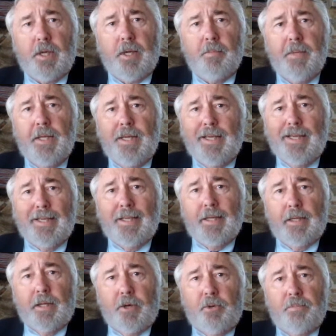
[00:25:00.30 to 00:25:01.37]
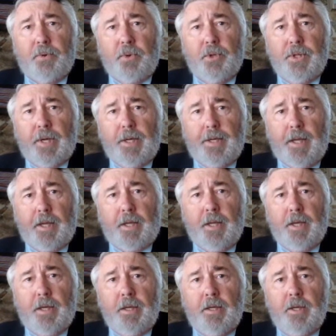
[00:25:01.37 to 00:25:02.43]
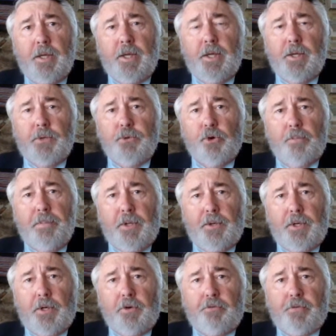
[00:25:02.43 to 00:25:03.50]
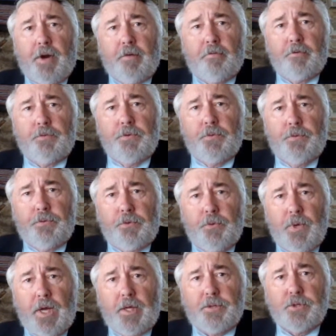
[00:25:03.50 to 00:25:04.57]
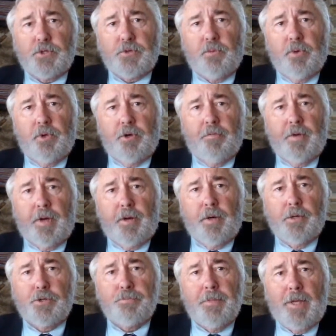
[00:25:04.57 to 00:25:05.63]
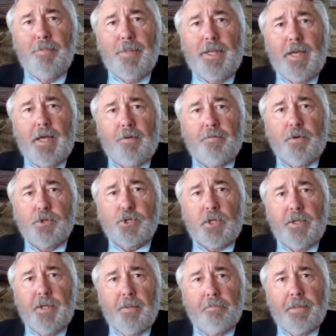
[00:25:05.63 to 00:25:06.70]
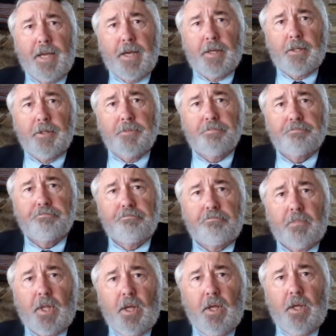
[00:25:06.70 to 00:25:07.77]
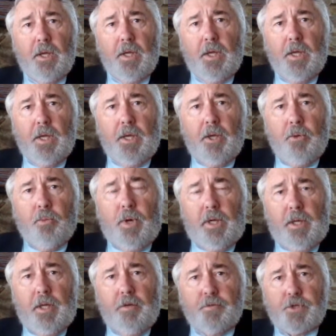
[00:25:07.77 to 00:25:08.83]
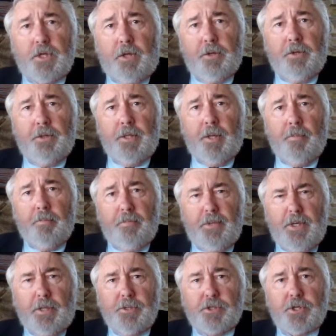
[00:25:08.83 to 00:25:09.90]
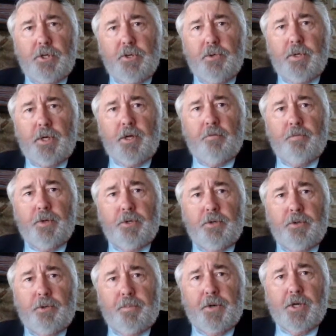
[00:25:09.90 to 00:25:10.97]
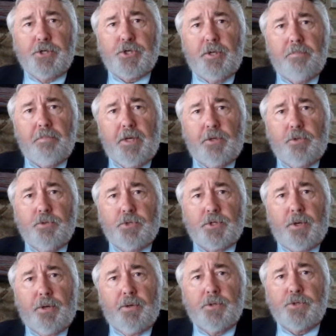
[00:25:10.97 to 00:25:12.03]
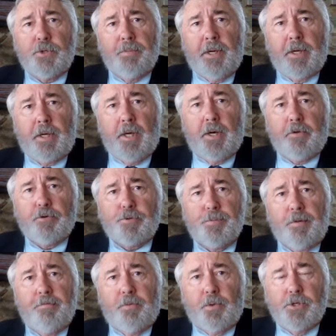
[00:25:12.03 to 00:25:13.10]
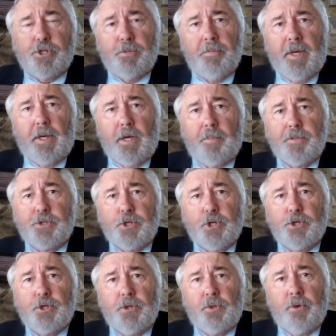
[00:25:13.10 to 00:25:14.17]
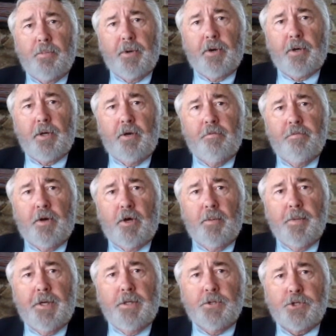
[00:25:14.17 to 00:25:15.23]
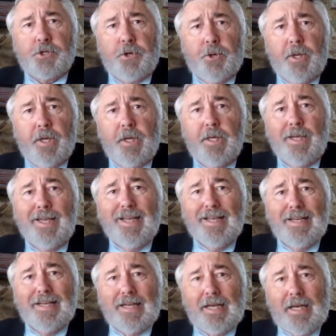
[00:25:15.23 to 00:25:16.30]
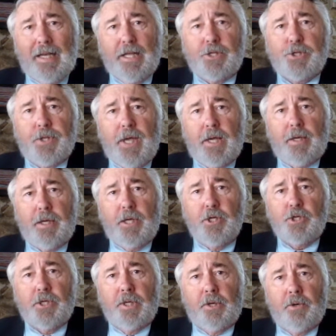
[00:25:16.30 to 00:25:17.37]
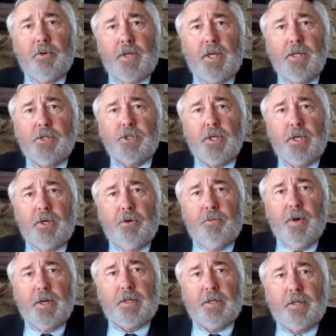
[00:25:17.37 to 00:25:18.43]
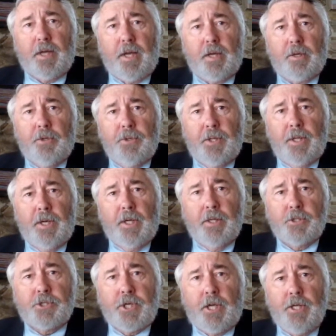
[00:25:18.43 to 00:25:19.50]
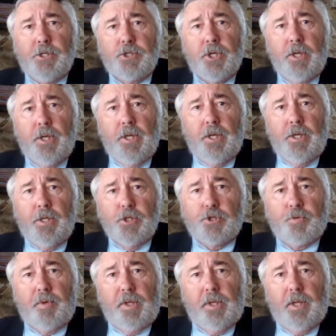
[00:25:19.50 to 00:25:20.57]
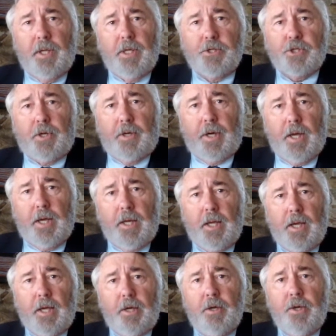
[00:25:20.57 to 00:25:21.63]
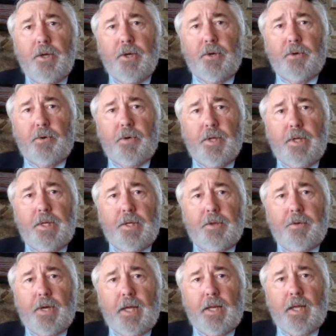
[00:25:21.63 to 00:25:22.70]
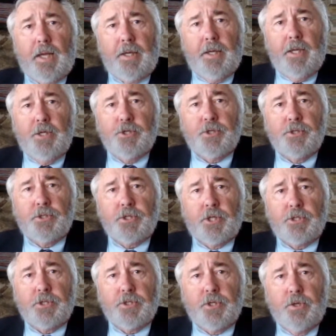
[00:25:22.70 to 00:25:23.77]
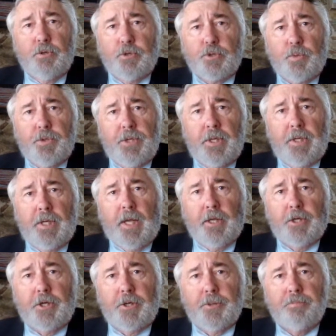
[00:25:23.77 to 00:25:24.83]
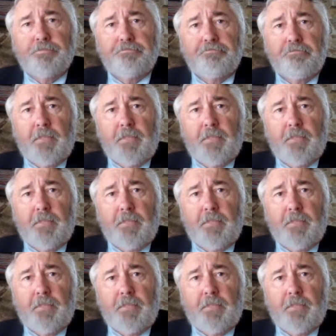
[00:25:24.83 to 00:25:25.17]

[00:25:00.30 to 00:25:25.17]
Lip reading: time in little more than a decade, your ability to travel throughout this world of ours may be adversely impacted. While I have seldom done so, I have written to the President, my 2 senators, and my congressman voicing my opposition to American involvement in Syria, unless that nation undertakes a direct attack on the United States, Israel as our ally, or any other allied nation such as those within NATO.